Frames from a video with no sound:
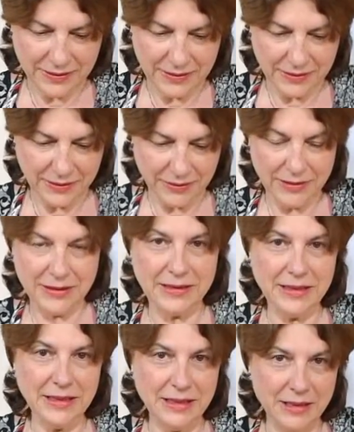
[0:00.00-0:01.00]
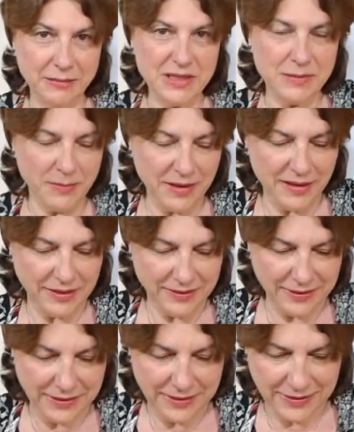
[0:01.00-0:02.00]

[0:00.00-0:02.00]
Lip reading: So see, I'm smart.